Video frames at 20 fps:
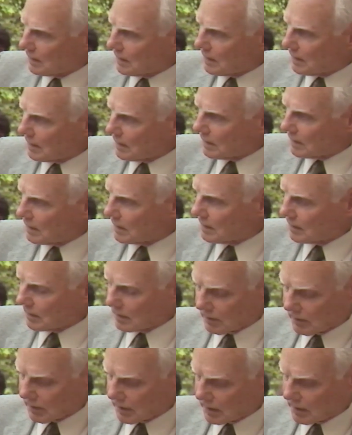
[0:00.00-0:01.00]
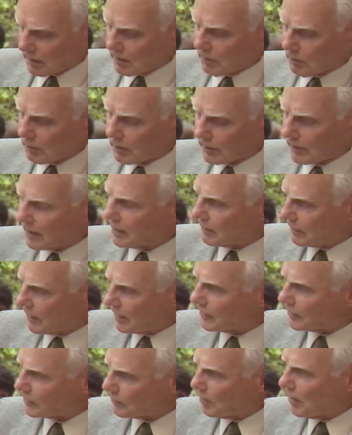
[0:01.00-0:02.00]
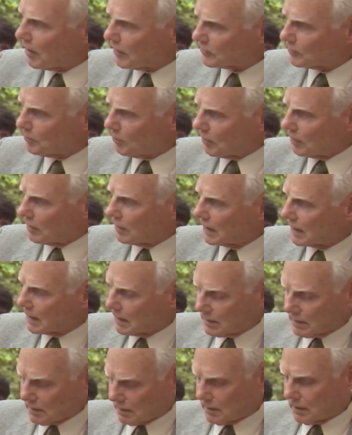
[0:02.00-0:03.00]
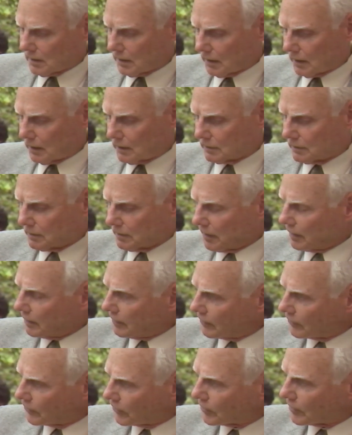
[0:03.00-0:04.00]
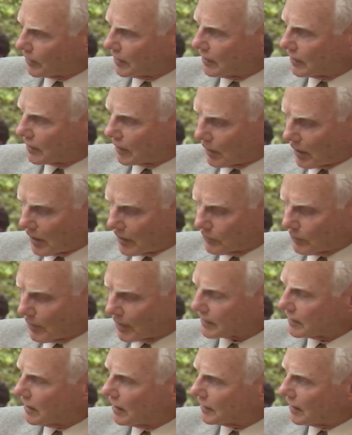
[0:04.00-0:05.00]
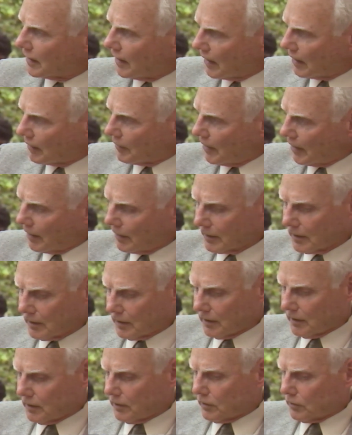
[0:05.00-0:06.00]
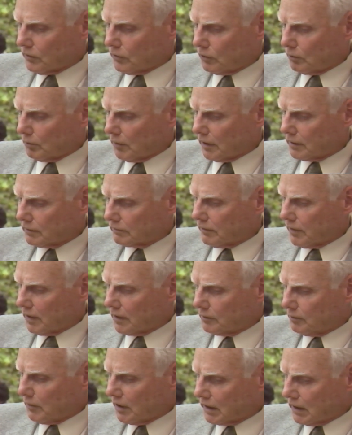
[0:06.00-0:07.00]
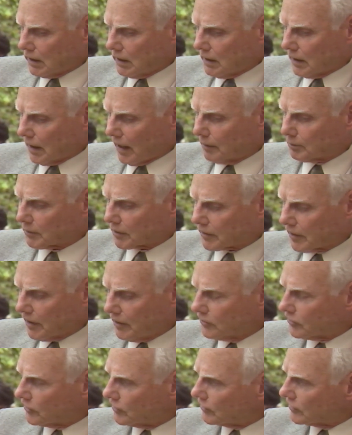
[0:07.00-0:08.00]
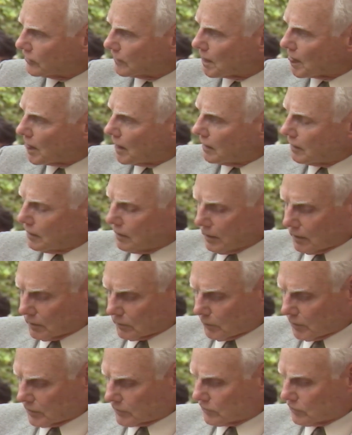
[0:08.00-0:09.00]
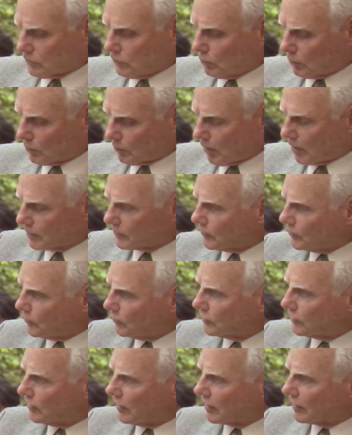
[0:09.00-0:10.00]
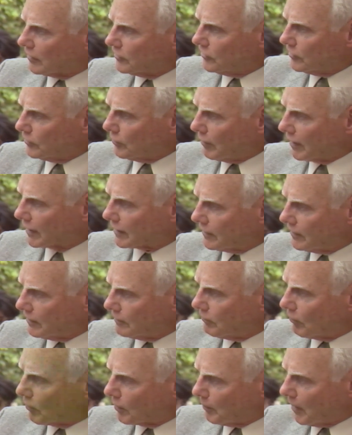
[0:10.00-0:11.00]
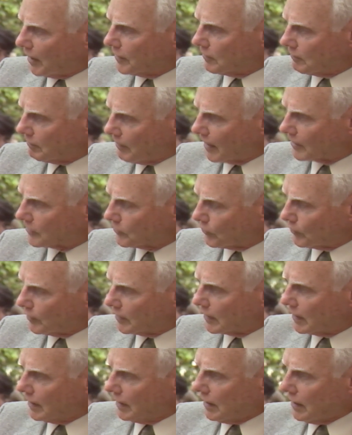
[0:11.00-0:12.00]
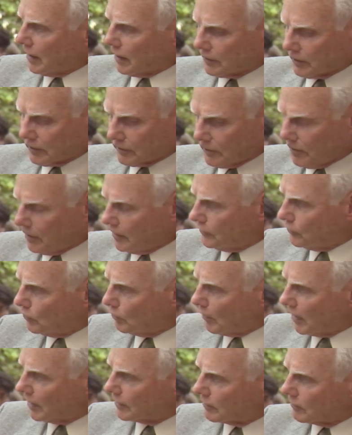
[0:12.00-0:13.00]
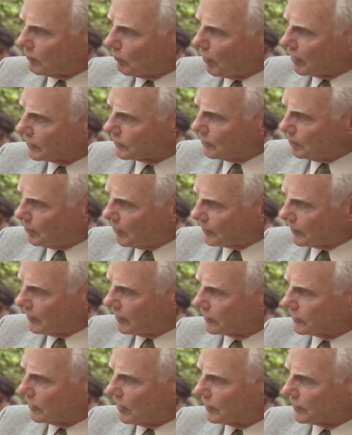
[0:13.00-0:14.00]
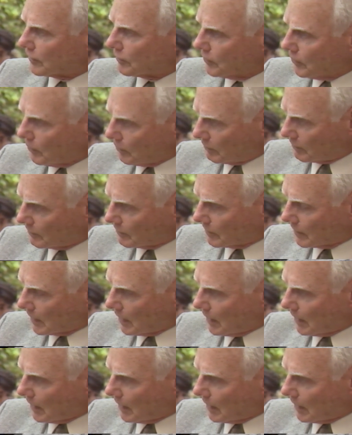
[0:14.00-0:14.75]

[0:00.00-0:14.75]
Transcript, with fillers: on the roof of a greenhouse. Well, that, that is possible. And uh, certainly in a large rectangular area, you might find many applications in which you would want to use the energy directly for manufacturing and indeed, you might want to put this on the roof.